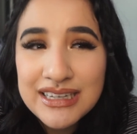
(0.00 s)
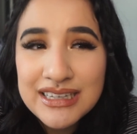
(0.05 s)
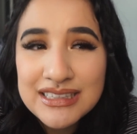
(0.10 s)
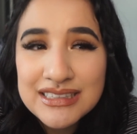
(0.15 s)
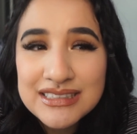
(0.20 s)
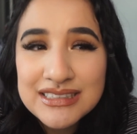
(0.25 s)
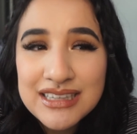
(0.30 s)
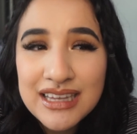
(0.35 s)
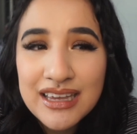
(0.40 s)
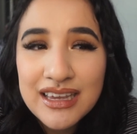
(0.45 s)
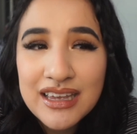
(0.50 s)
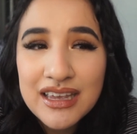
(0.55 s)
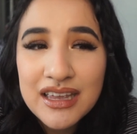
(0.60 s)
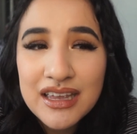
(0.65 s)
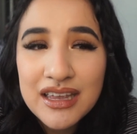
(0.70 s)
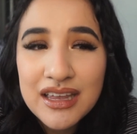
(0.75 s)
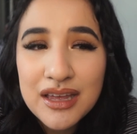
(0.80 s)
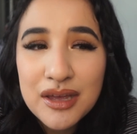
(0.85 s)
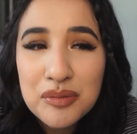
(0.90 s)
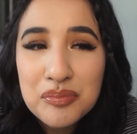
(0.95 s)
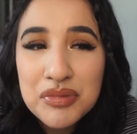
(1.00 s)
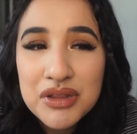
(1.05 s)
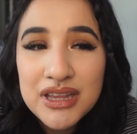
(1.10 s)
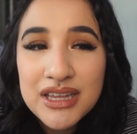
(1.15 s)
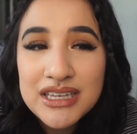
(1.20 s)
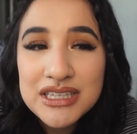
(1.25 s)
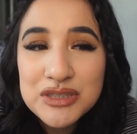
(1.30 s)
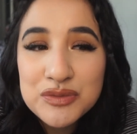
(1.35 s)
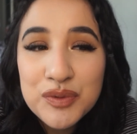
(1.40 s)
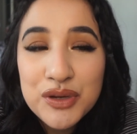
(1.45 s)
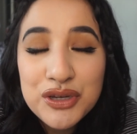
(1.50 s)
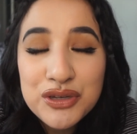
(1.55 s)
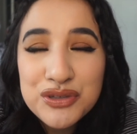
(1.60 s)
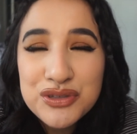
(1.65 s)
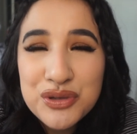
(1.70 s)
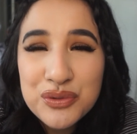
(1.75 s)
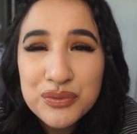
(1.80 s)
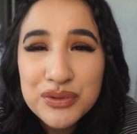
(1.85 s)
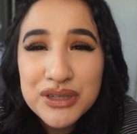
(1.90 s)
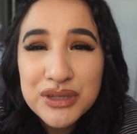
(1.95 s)
It's like a place where you
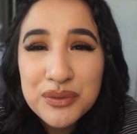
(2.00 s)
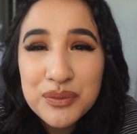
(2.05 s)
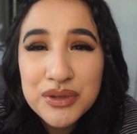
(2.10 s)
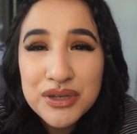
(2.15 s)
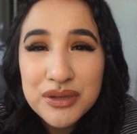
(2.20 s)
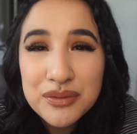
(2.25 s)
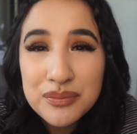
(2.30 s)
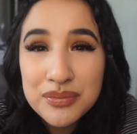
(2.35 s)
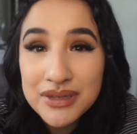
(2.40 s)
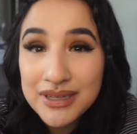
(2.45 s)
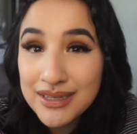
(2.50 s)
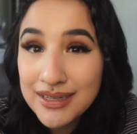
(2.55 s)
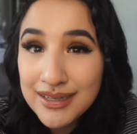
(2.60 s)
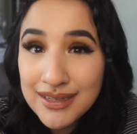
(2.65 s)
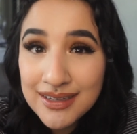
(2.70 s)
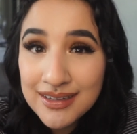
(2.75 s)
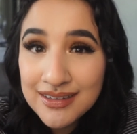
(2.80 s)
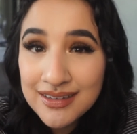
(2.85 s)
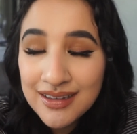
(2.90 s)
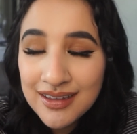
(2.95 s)
don't really want to be.